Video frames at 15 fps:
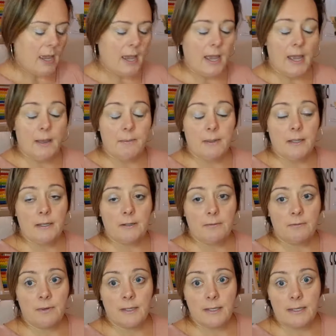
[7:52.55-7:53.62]
It
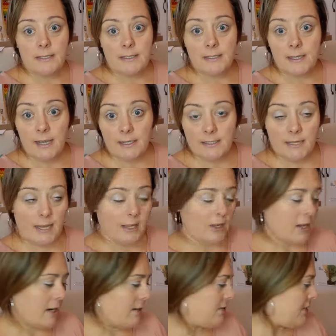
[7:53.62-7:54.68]
really is a tactile
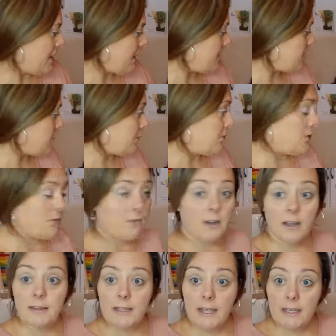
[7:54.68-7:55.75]
kind of thing. So if you've
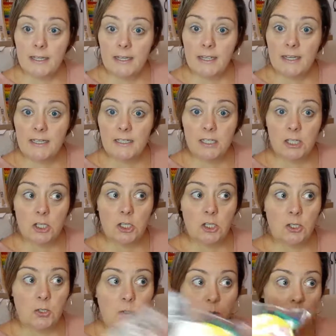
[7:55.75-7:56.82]
got that kid,
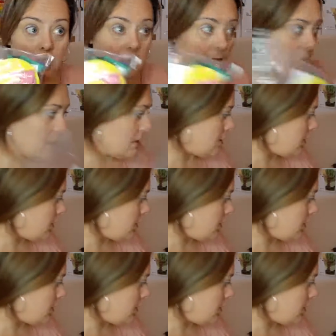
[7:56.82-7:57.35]
use these